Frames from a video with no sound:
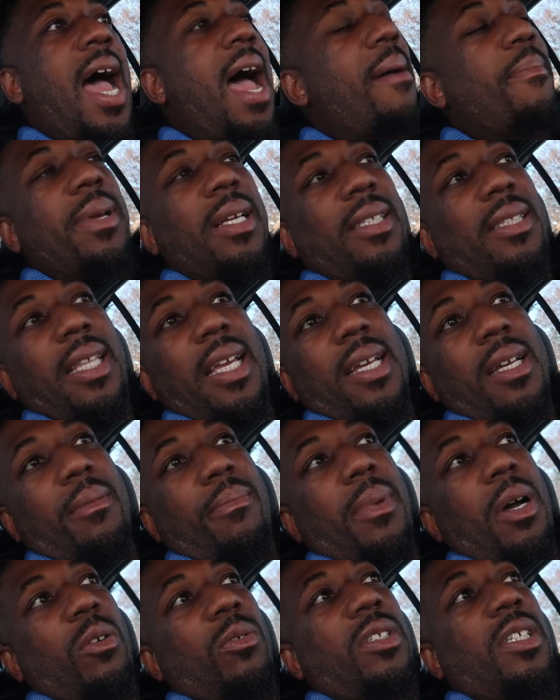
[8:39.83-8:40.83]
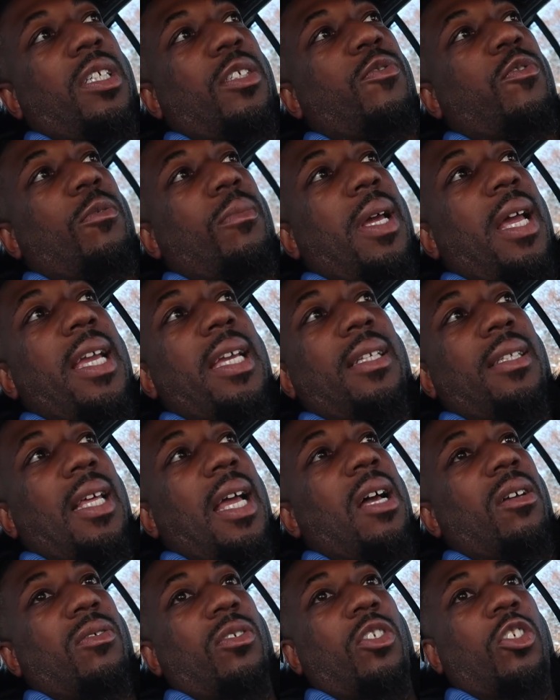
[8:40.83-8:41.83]
I've been thinking about this from
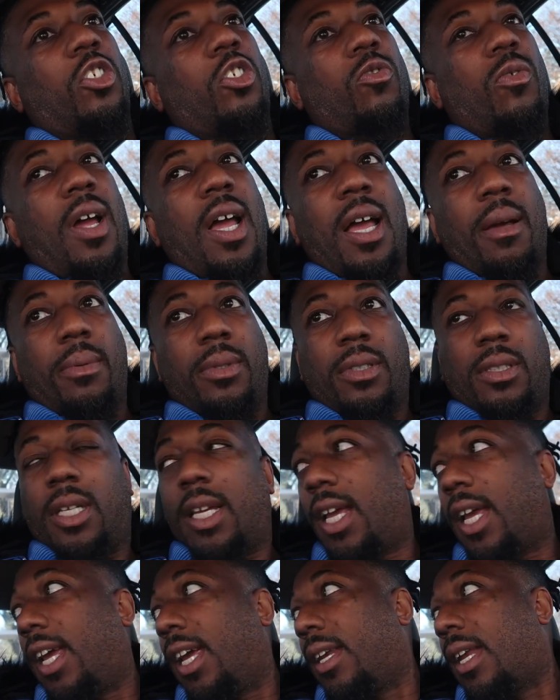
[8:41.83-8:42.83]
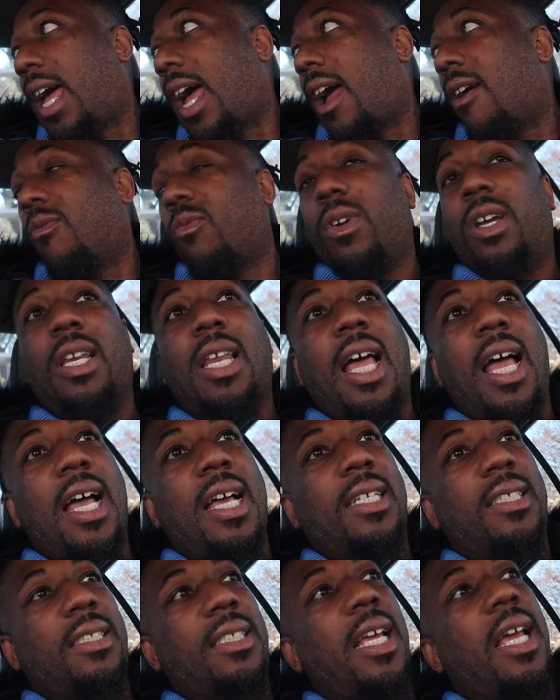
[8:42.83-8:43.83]
8,000 subscribers, and I
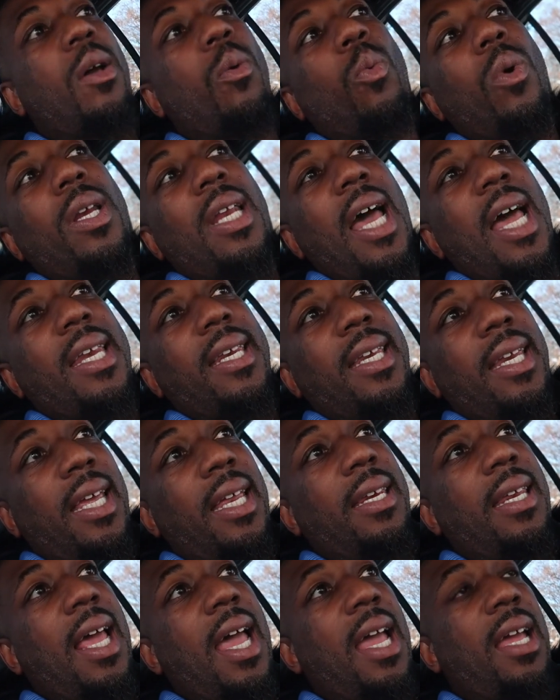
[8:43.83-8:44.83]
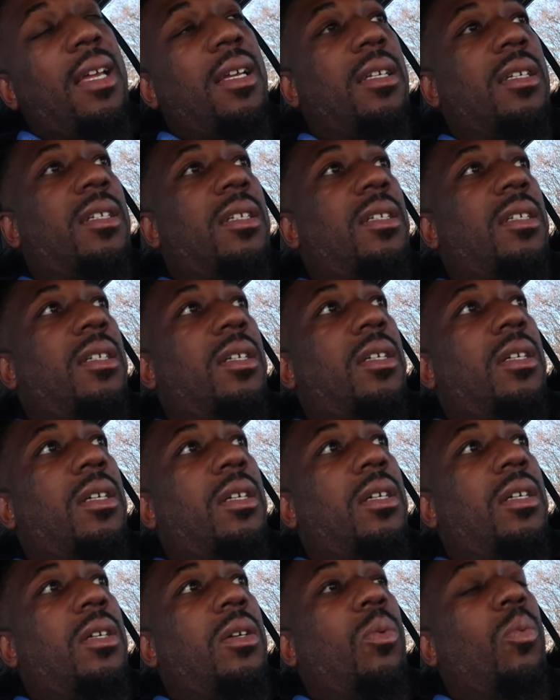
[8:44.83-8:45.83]
realized that when I did that,
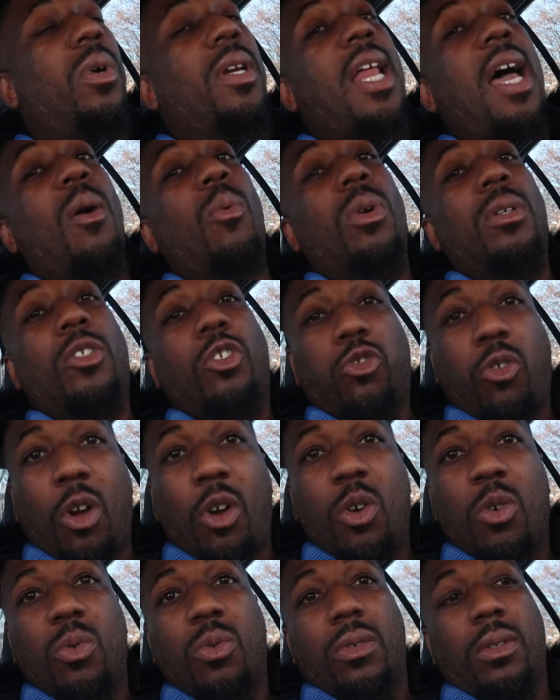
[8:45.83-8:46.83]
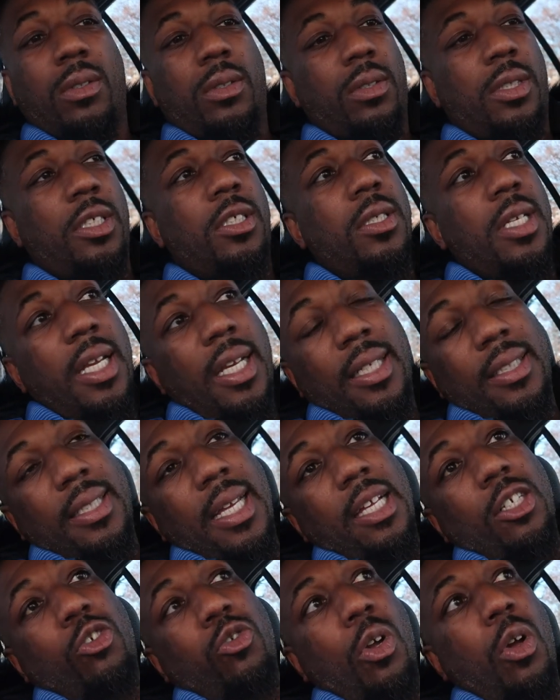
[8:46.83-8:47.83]
when I would troll this niggas
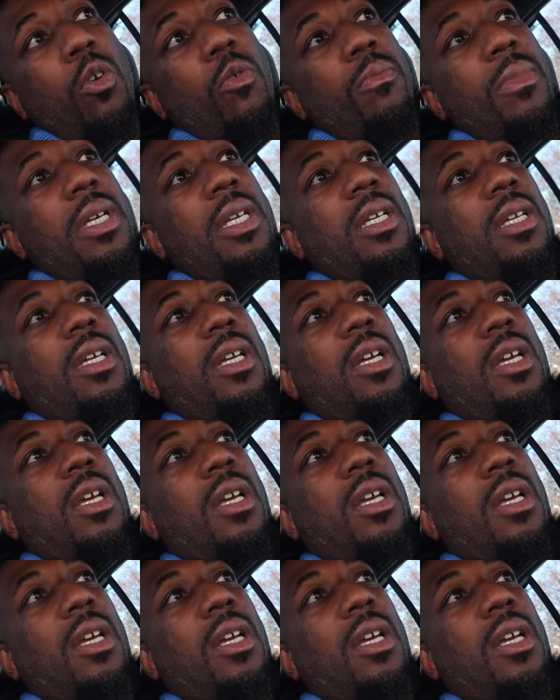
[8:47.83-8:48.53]
that trolled me,